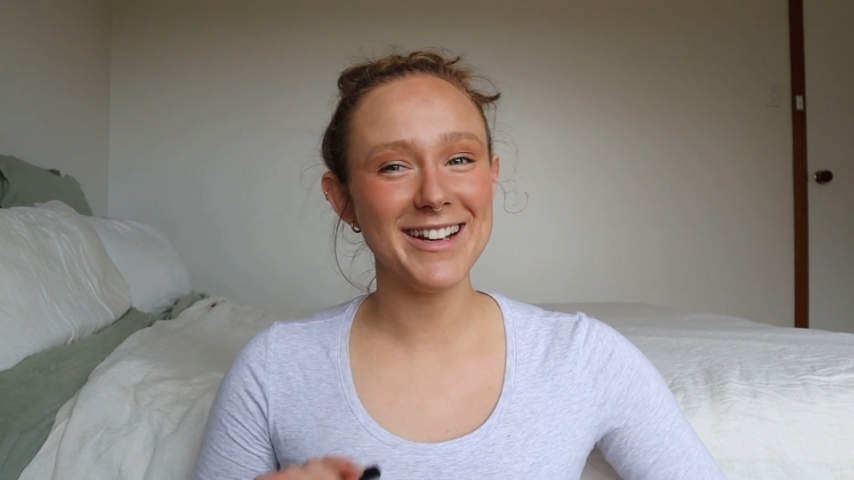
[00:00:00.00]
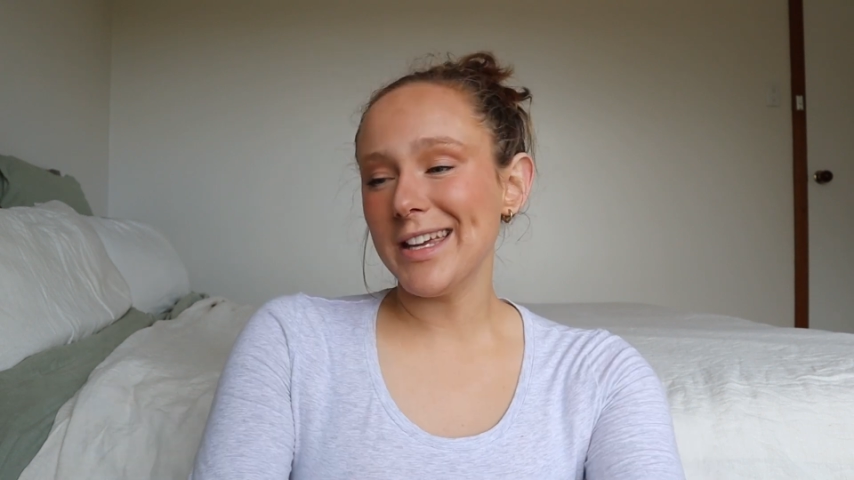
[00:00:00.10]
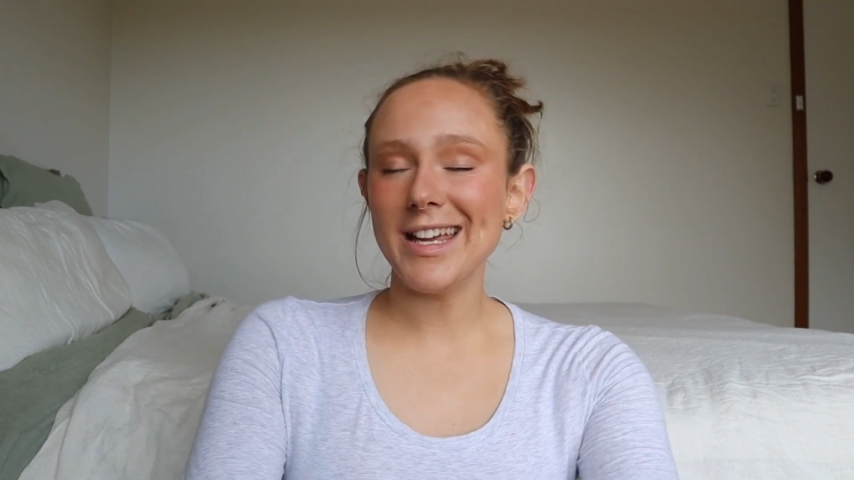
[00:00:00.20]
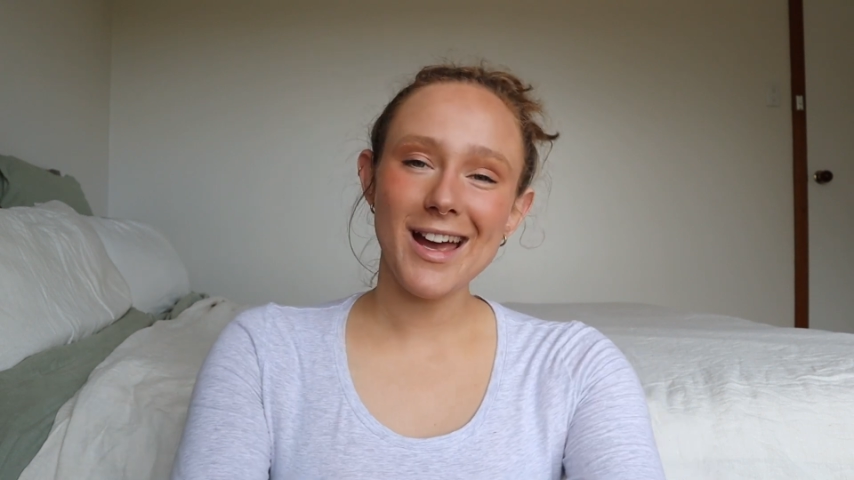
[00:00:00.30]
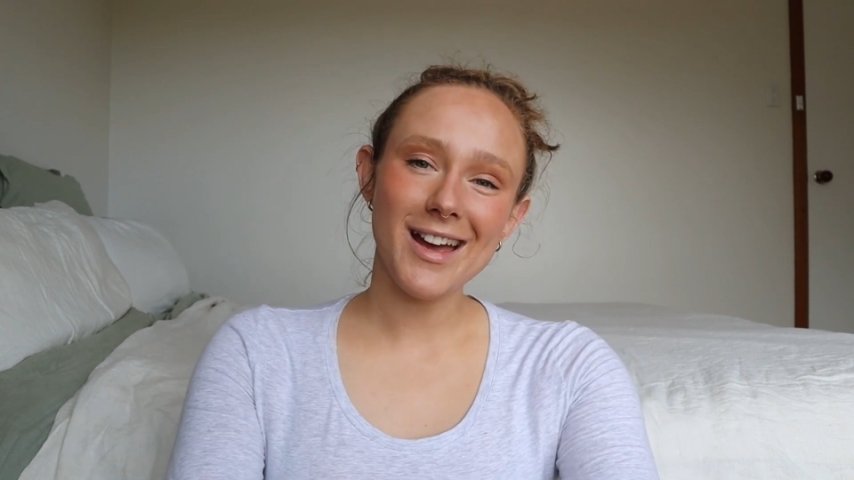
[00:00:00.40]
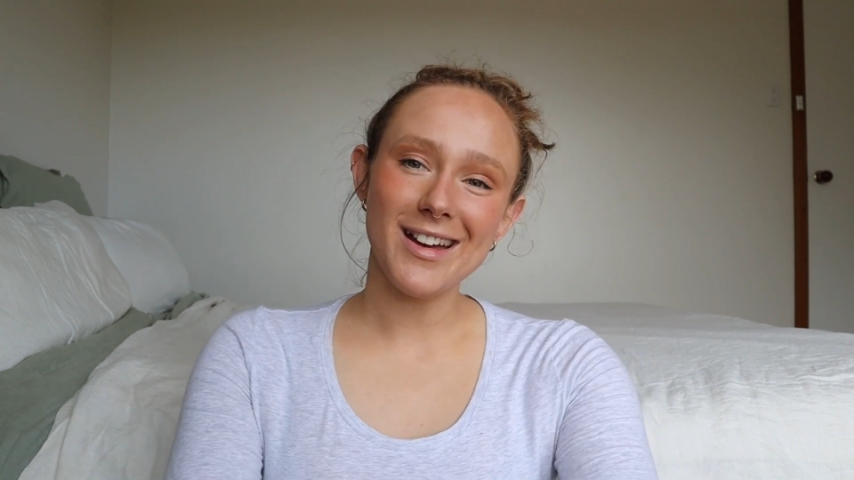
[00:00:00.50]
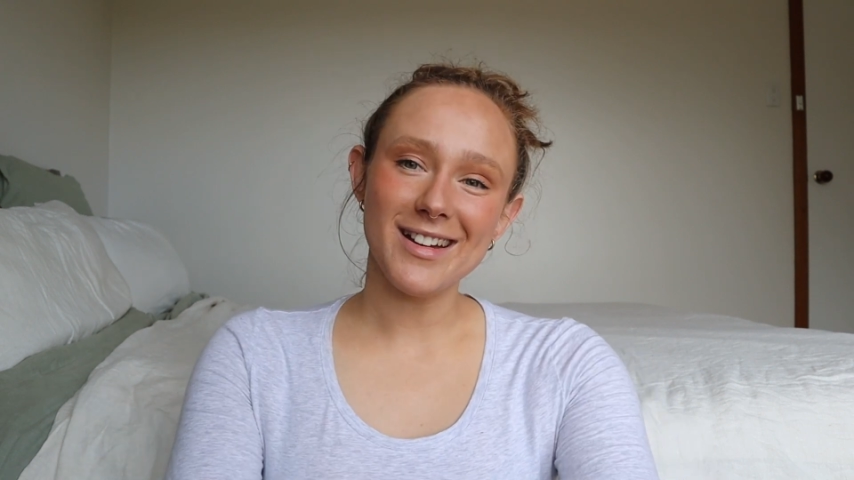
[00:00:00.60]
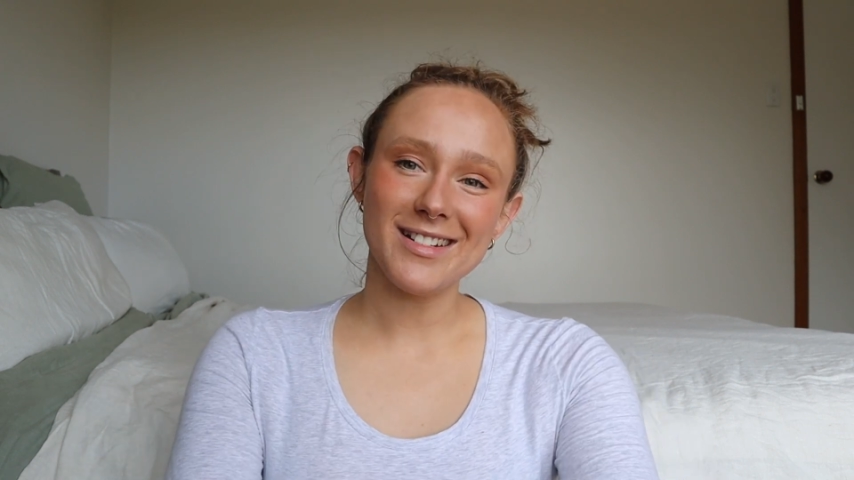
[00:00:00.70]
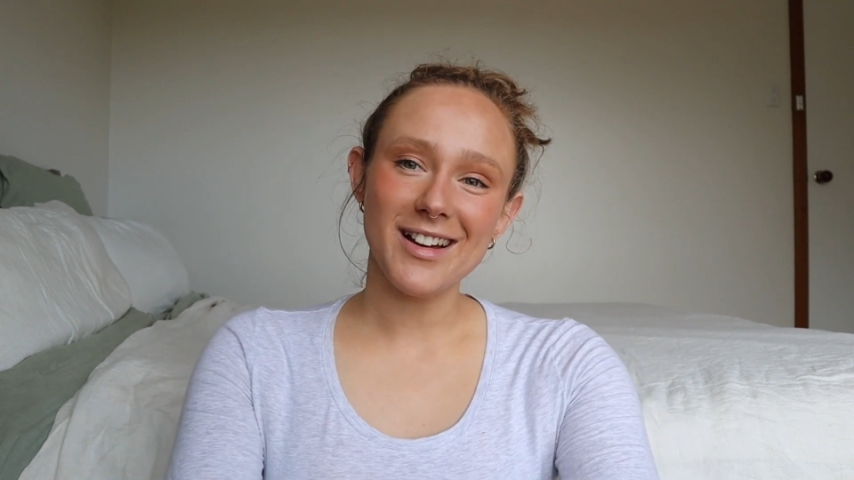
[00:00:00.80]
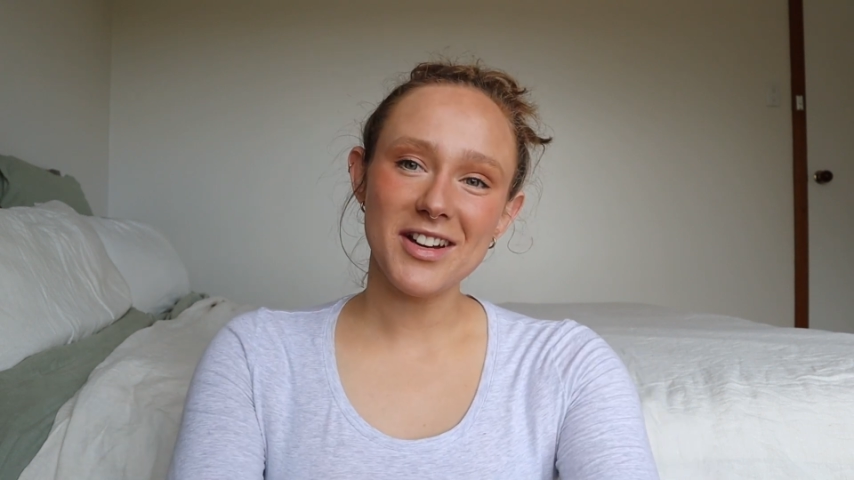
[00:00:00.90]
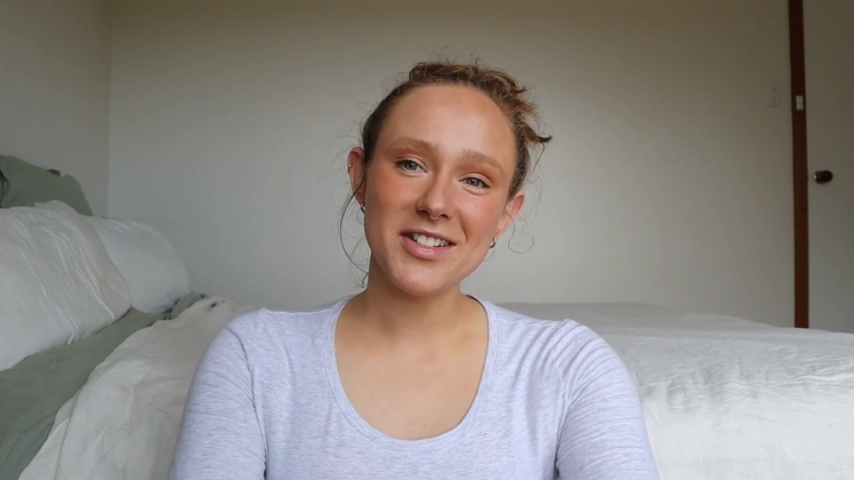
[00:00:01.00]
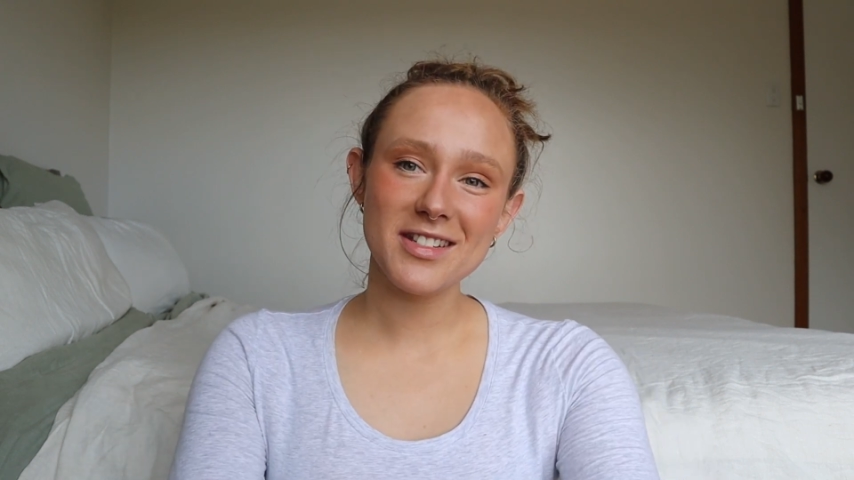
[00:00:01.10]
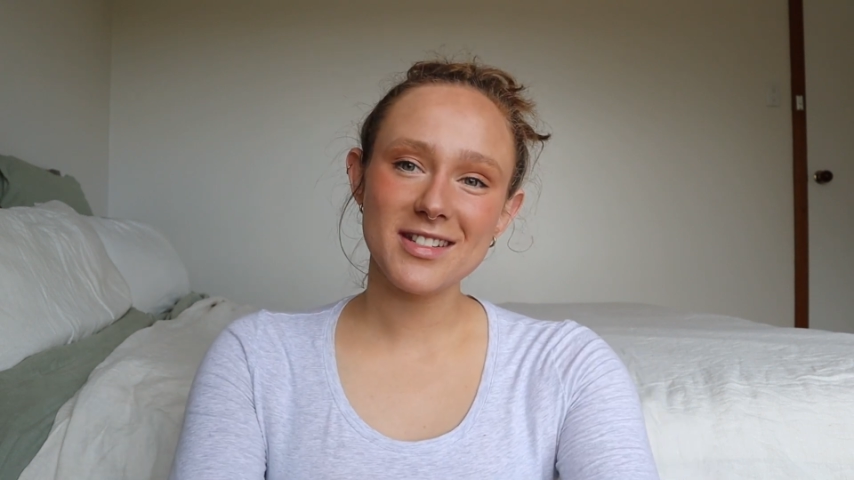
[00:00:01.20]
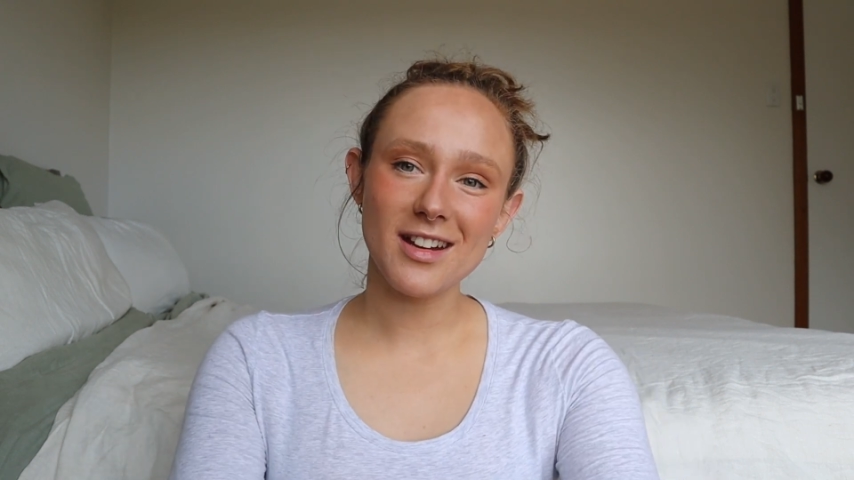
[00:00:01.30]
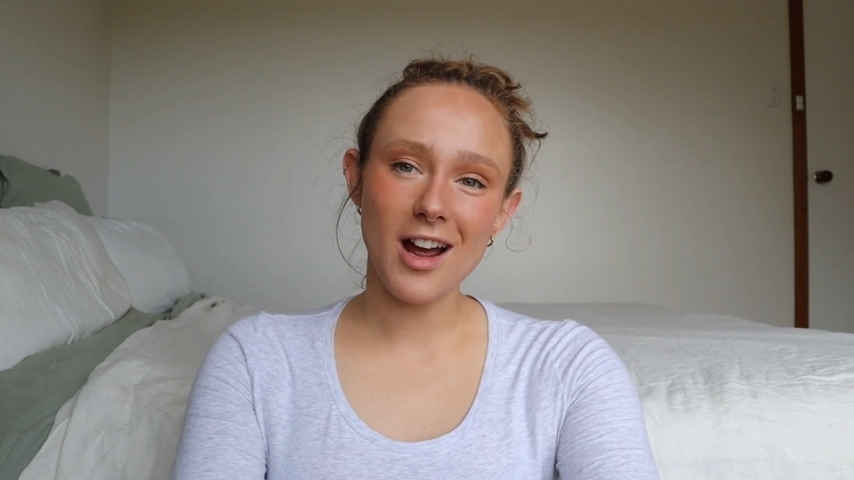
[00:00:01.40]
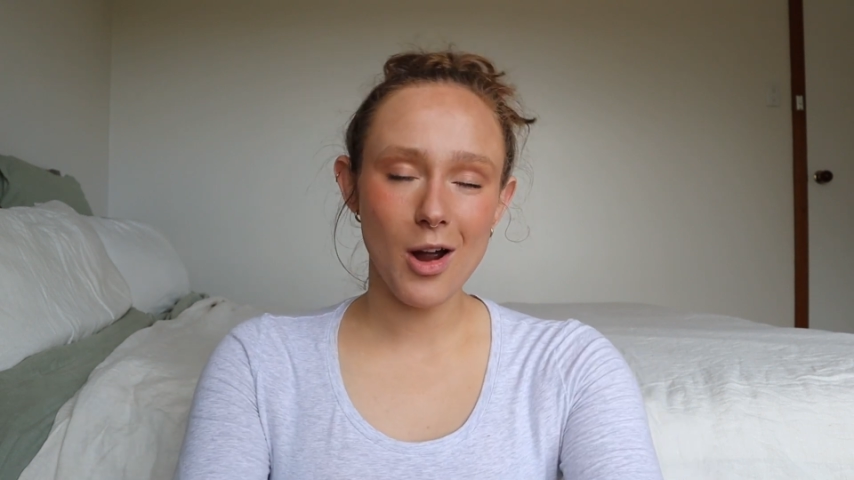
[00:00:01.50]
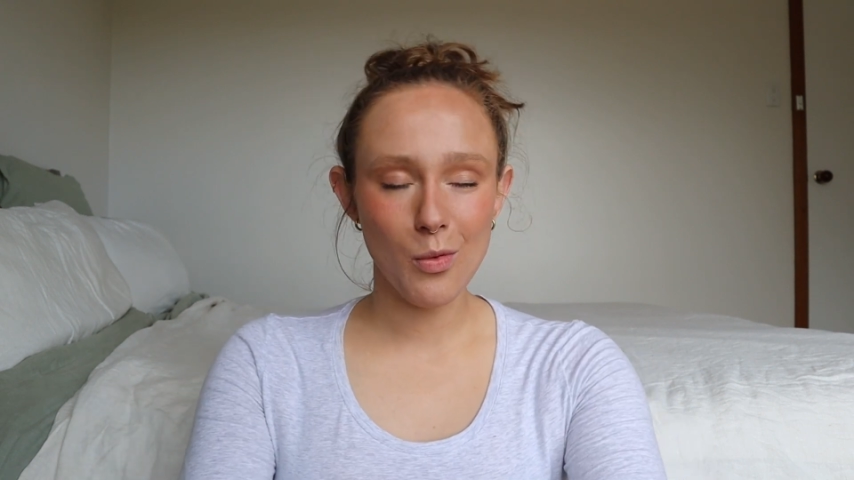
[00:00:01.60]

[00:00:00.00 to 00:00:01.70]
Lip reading: But yeah, I